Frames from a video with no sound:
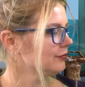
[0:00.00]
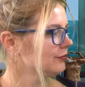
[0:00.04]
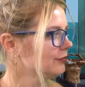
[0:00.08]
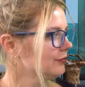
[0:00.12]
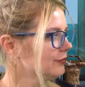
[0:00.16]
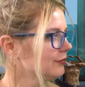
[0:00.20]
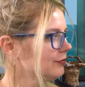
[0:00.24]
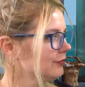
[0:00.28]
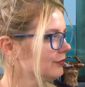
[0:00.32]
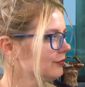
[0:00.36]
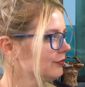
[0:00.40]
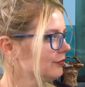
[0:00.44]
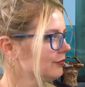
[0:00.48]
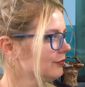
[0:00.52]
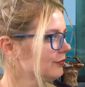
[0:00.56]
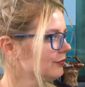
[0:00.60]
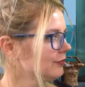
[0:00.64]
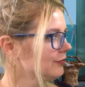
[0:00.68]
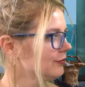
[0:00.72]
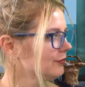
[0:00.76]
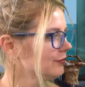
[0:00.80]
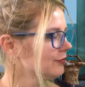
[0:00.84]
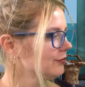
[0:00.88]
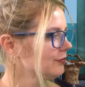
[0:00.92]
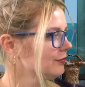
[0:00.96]

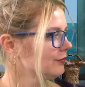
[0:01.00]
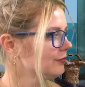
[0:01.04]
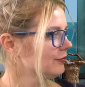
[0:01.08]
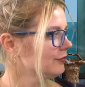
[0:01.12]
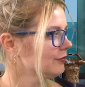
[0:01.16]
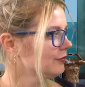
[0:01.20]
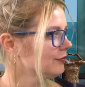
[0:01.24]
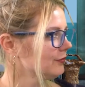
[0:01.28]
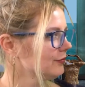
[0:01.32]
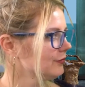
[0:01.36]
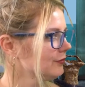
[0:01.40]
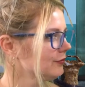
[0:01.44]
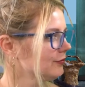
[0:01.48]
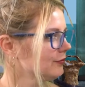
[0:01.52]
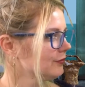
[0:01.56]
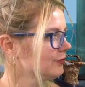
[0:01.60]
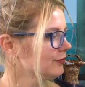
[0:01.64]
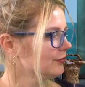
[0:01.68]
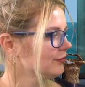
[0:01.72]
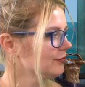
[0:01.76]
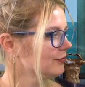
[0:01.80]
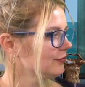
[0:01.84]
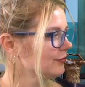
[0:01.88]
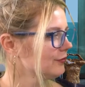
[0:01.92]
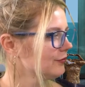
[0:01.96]

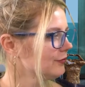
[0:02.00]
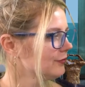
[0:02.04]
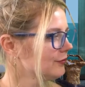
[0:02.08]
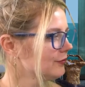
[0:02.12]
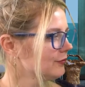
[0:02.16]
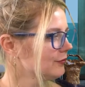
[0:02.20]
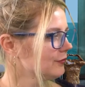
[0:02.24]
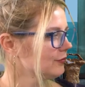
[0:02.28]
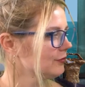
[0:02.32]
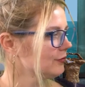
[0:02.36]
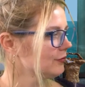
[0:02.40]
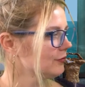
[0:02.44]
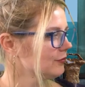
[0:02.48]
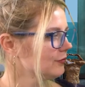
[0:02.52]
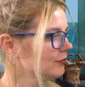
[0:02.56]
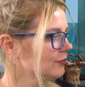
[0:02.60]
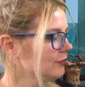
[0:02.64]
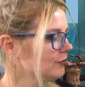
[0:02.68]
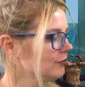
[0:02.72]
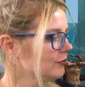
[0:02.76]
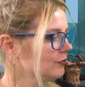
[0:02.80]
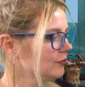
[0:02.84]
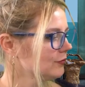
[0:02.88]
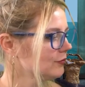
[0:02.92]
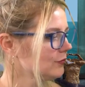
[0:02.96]

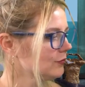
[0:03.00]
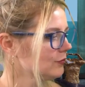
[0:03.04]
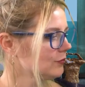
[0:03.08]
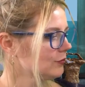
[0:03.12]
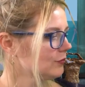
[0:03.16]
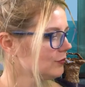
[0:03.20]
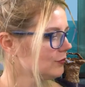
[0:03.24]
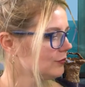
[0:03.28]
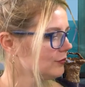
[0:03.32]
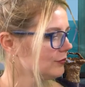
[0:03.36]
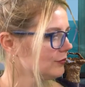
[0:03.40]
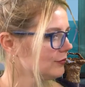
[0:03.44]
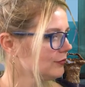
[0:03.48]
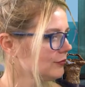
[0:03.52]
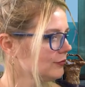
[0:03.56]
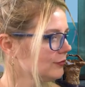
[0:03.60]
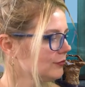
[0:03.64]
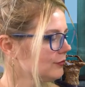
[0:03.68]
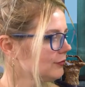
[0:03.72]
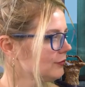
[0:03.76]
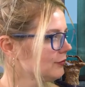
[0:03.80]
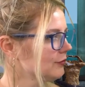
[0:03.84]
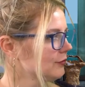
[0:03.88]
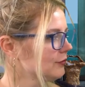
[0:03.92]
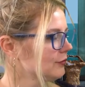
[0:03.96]

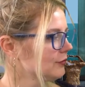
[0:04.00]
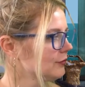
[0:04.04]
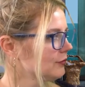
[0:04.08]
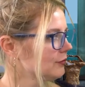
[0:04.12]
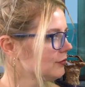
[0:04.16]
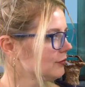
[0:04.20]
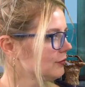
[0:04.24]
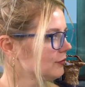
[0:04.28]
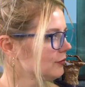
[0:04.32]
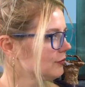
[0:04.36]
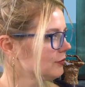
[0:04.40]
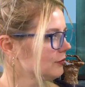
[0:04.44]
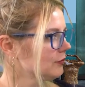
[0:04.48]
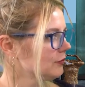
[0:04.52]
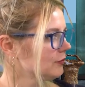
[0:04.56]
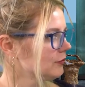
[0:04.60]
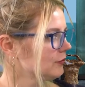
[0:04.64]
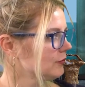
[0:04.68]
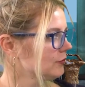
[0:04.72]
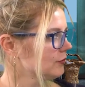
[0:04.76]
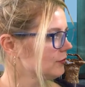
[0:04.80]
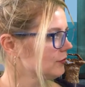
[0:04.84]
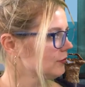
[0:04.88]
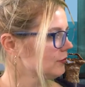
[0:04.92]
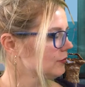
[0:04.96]

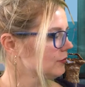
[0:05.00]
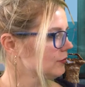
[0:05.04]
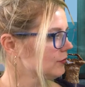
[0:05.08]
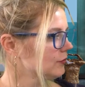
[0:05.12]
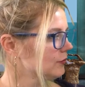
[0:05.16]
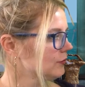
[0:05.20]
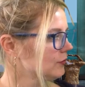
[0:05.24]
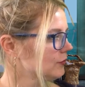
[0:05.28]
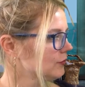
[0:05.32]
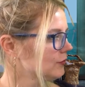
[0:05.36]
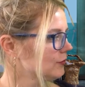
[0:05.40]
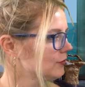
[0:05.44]
[no speech]